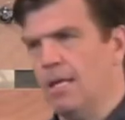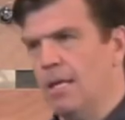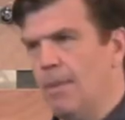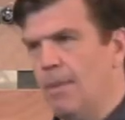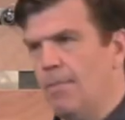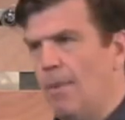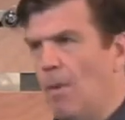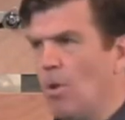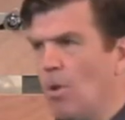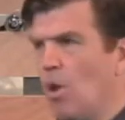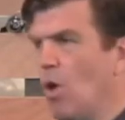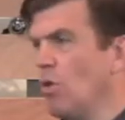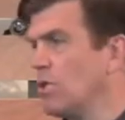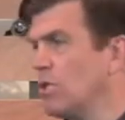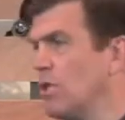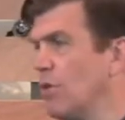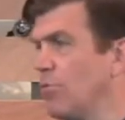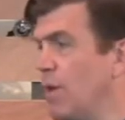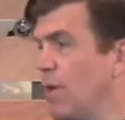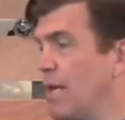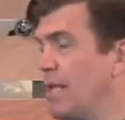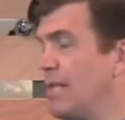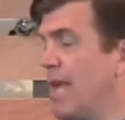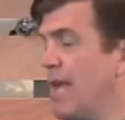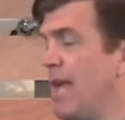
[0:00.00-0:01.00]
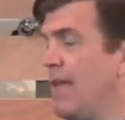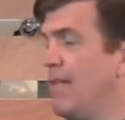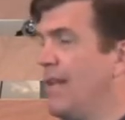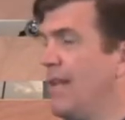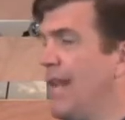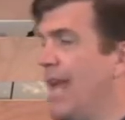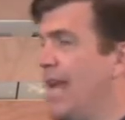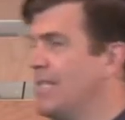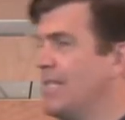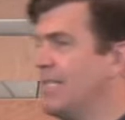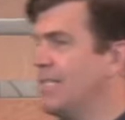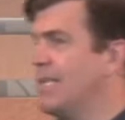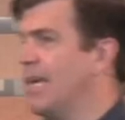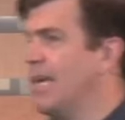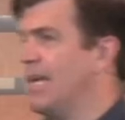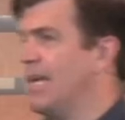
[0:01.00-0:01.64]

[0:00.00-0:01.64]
But we also read there that Esther